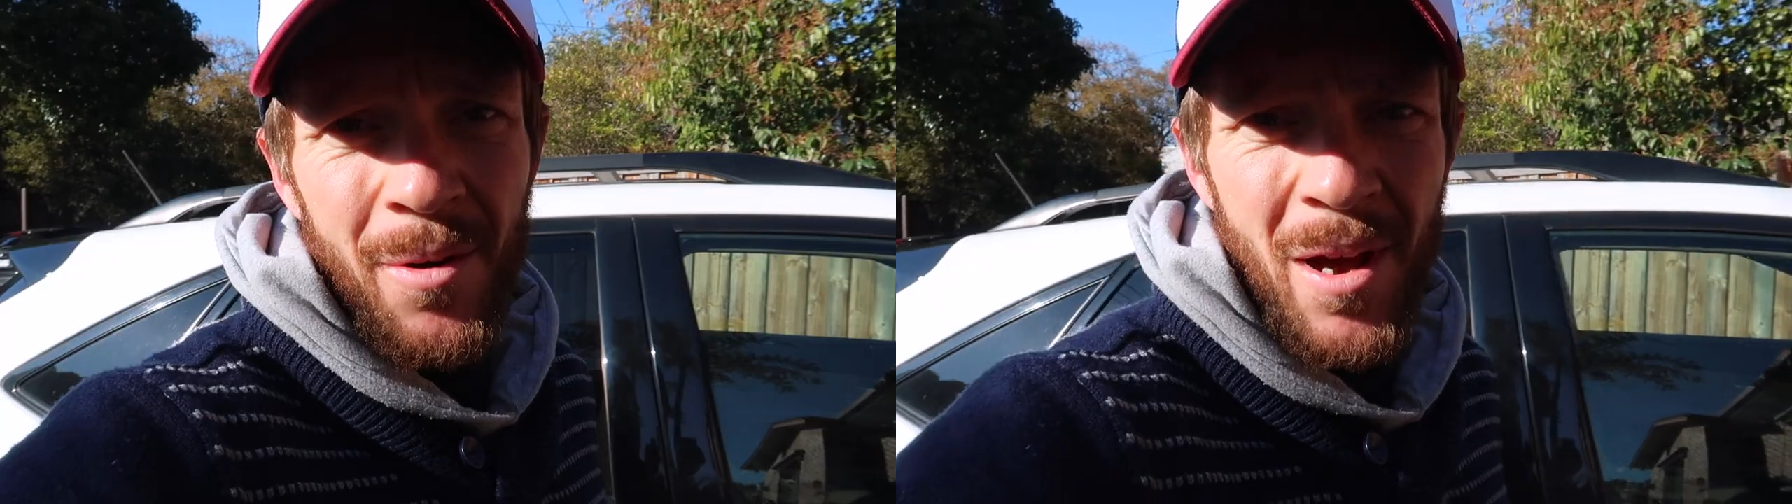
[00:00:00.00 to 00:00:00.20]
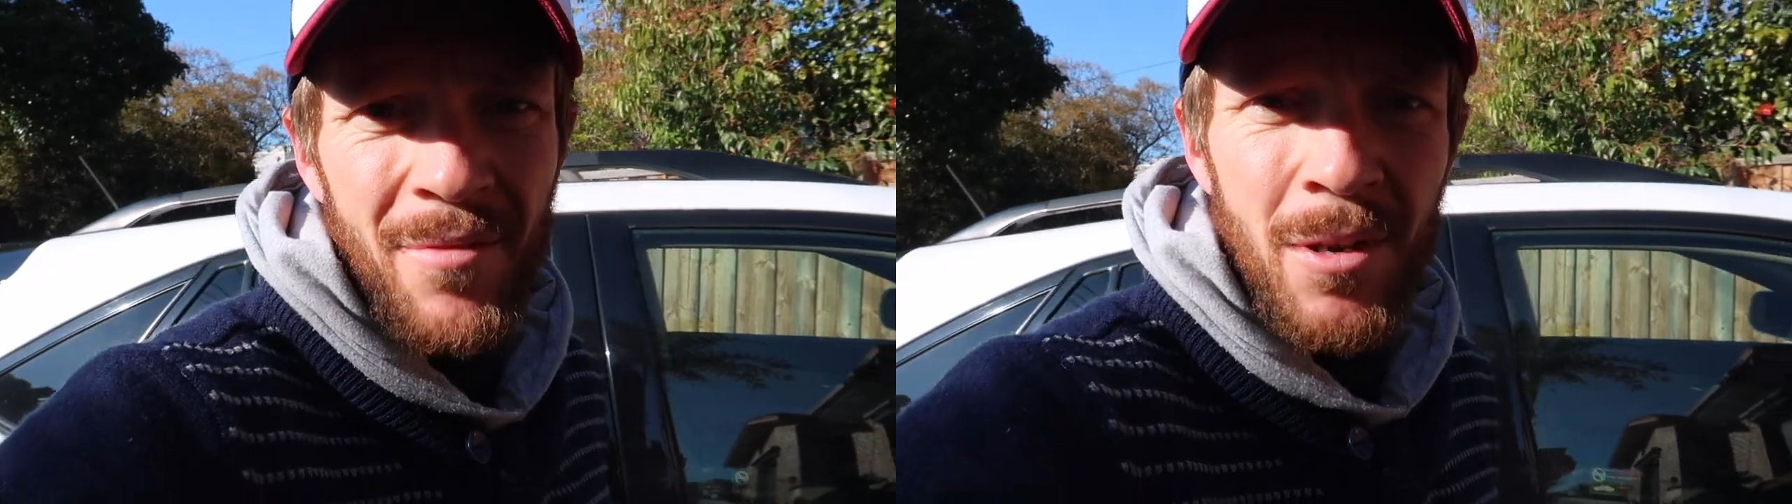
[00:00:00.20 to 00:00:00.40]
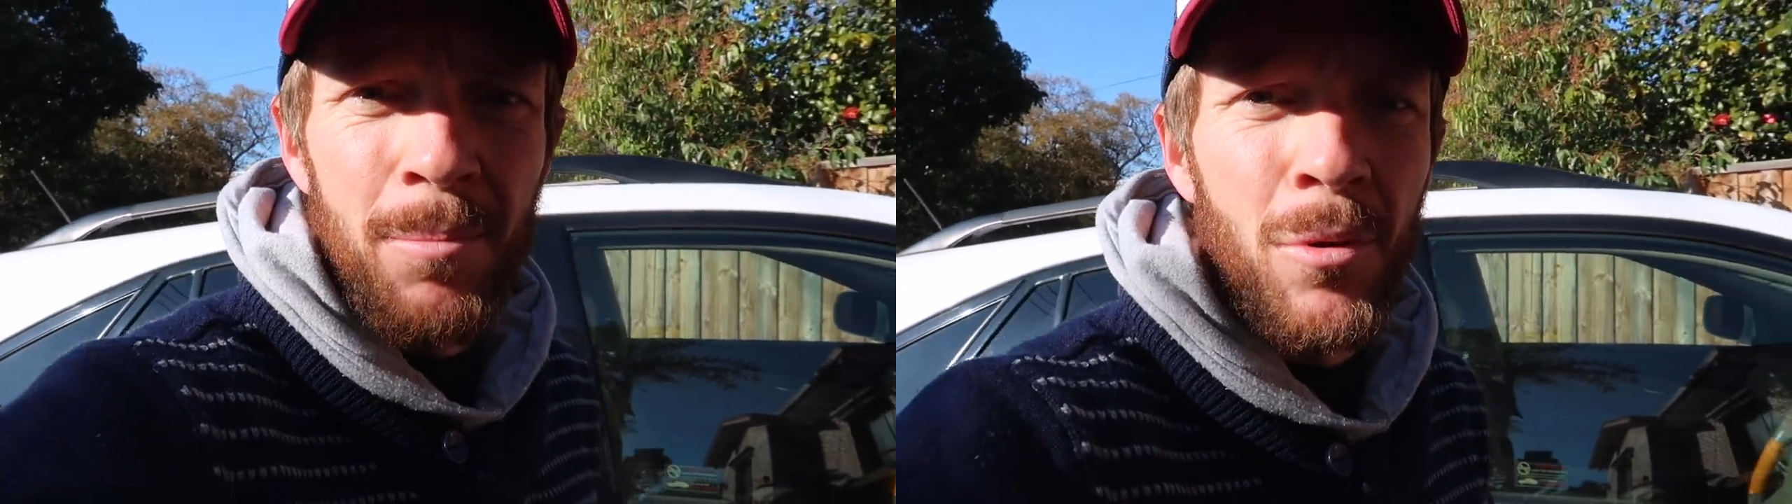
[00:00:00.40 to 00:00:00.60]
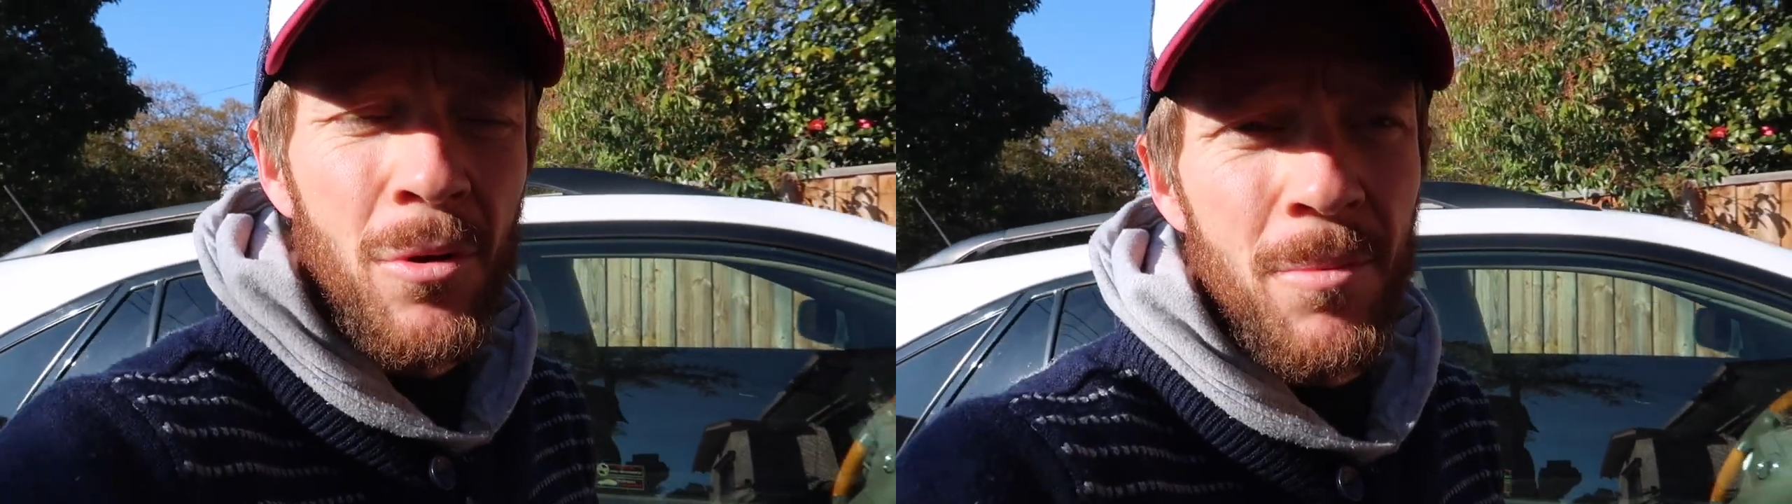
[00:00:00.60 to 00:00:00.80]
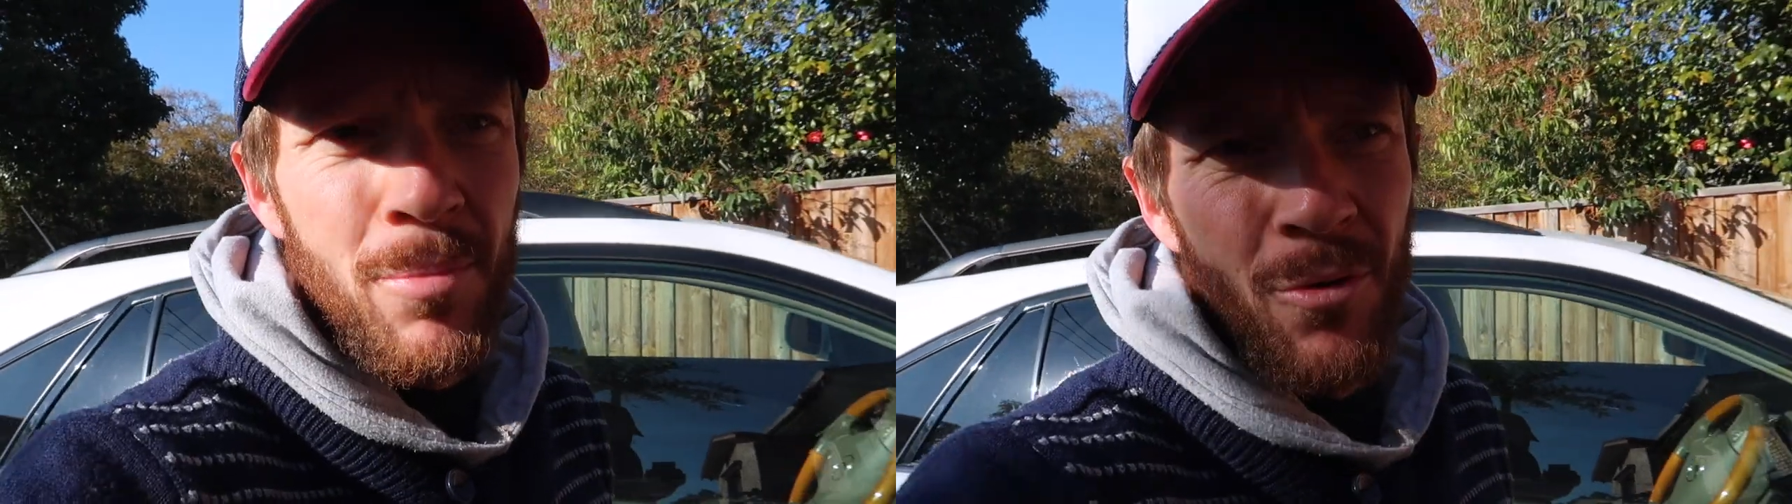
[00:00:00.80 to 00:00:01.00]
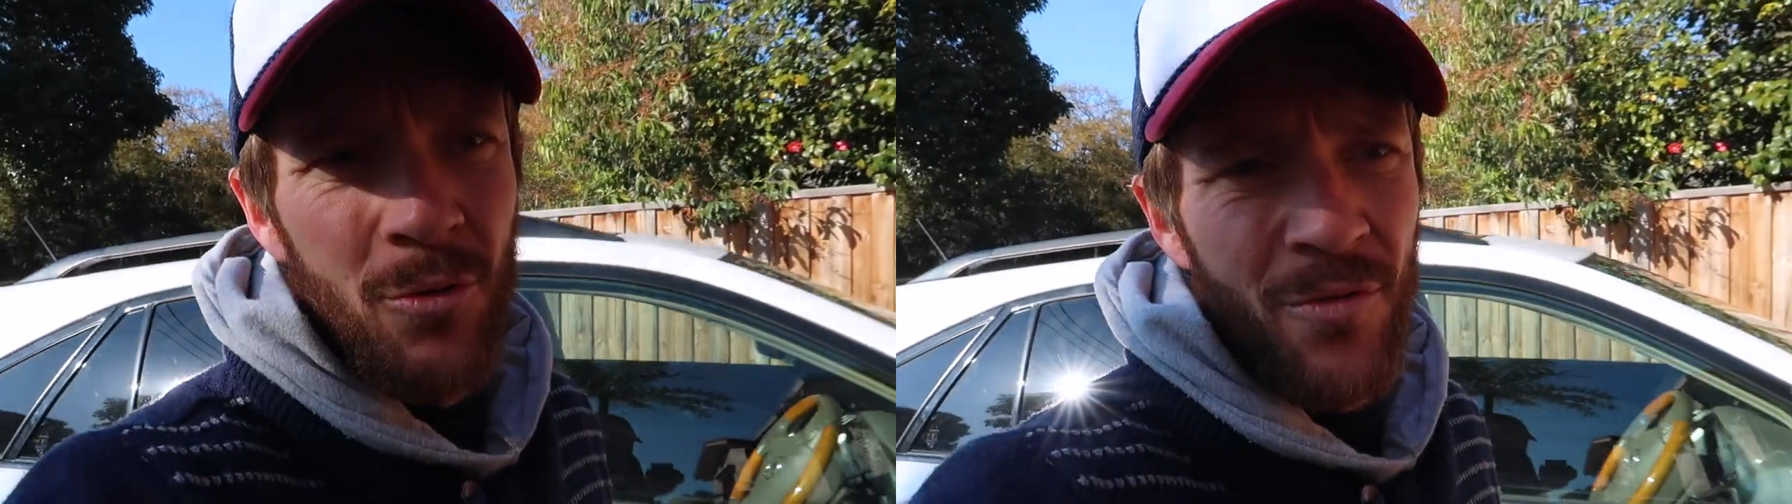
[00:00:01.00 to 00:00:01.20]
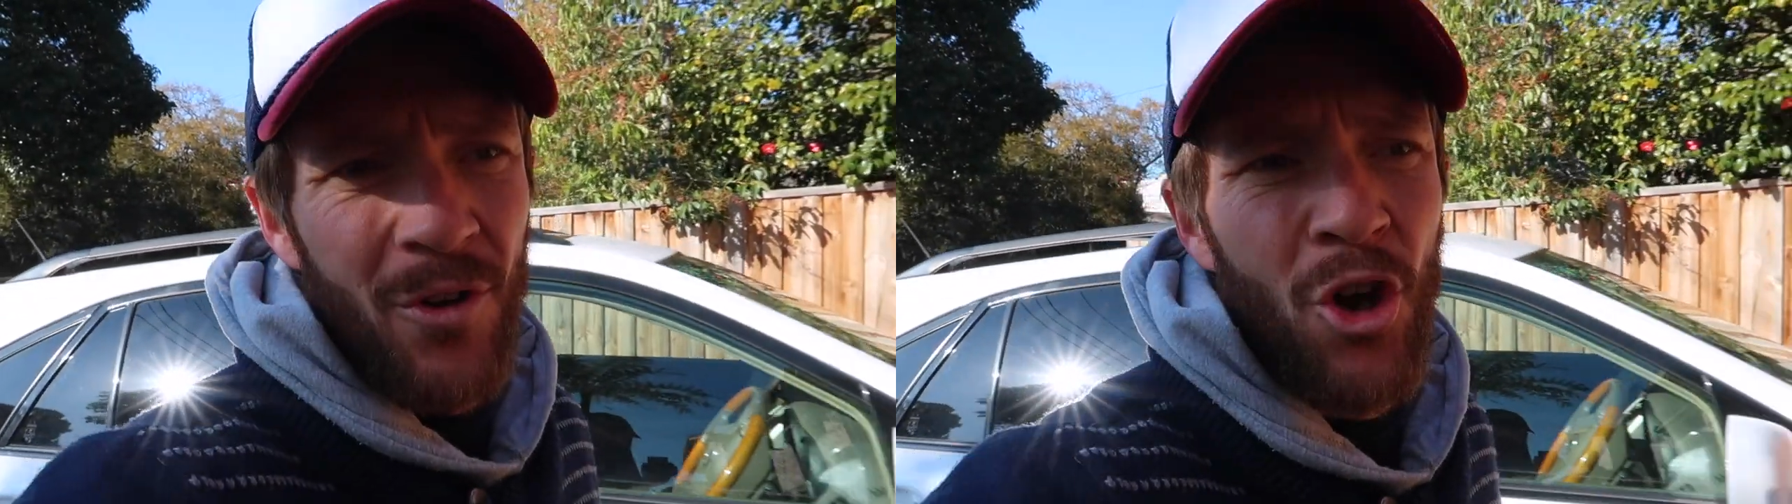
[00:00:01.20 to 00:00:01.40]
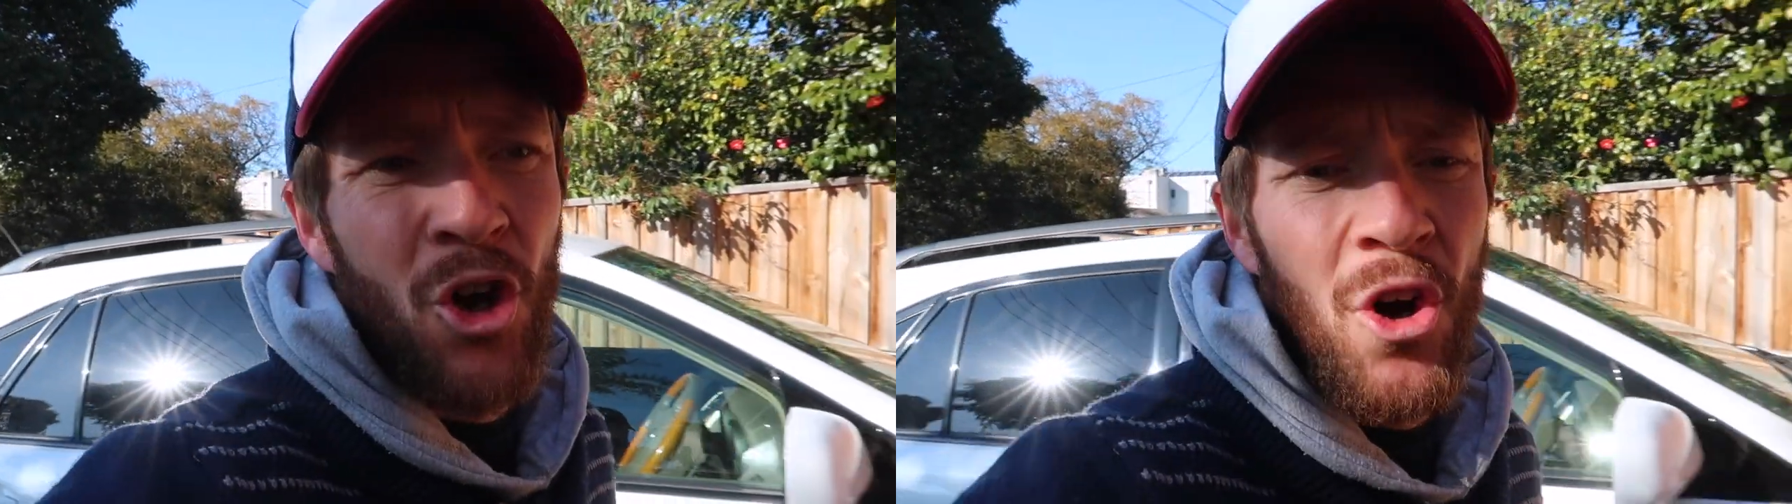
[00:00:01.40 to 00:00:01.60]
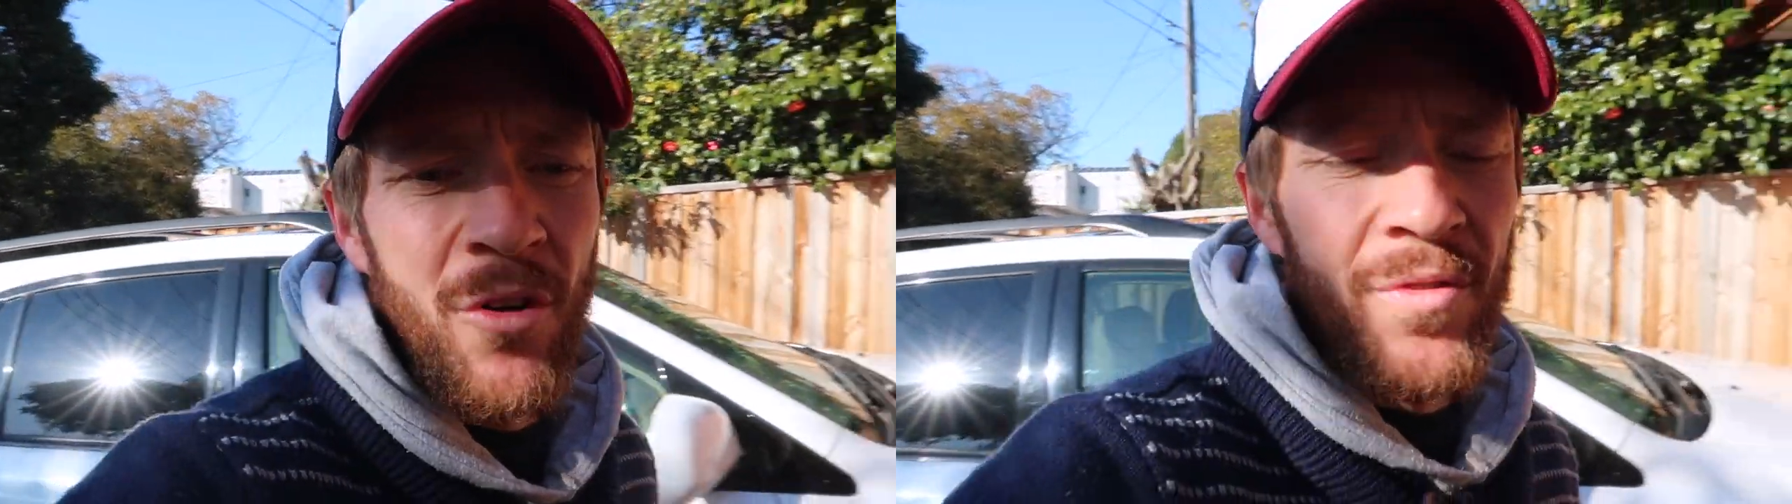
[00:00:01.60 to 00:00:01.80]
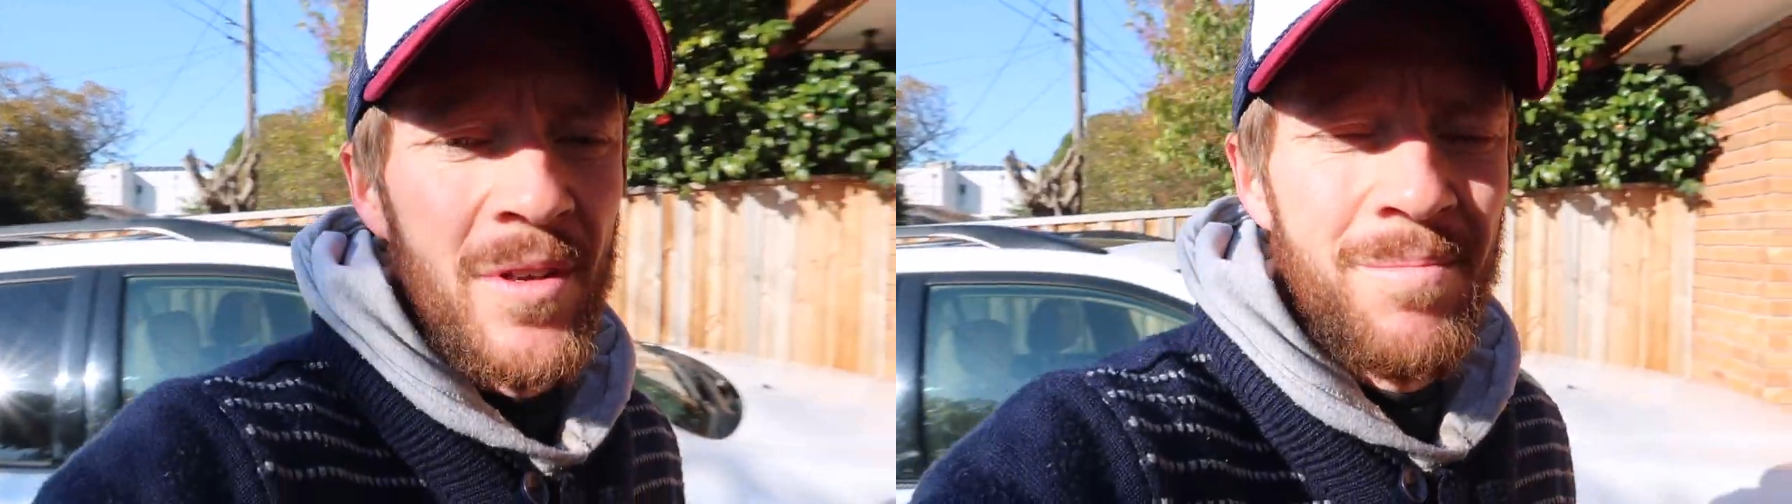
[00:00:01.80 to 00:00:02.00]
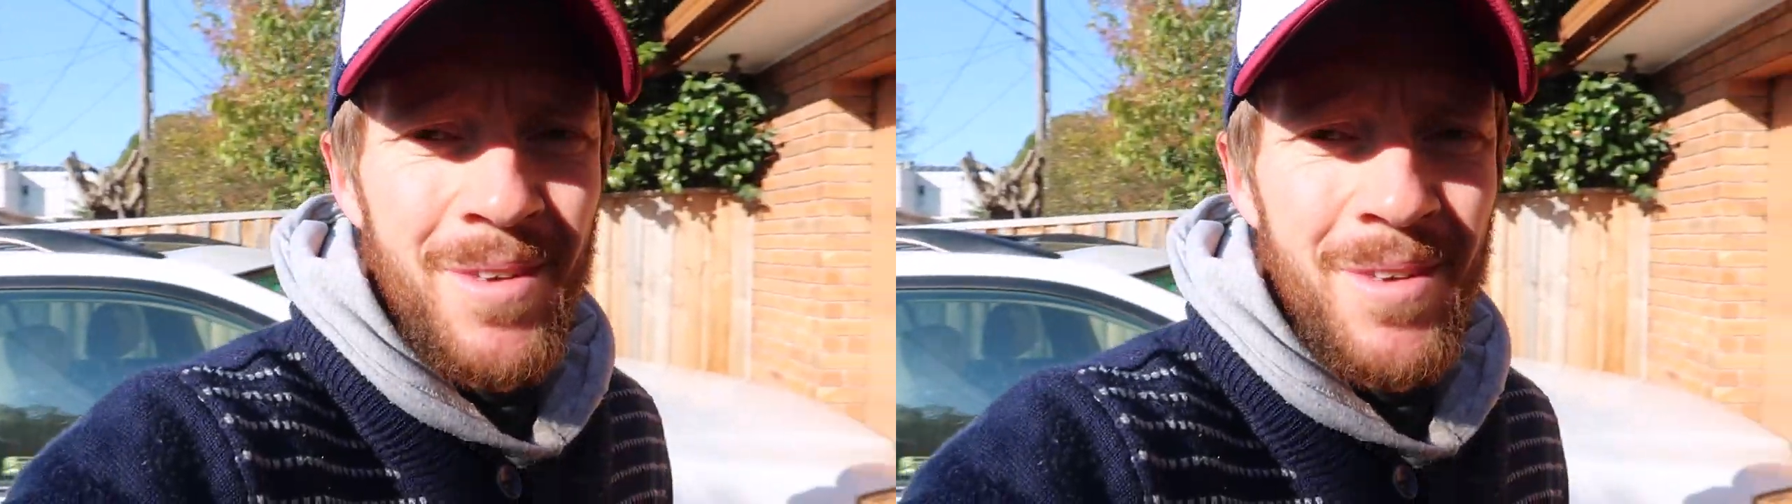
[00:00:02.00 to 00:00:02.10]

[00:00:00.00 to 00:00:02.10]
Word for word: I'm having a bulletproof coffee.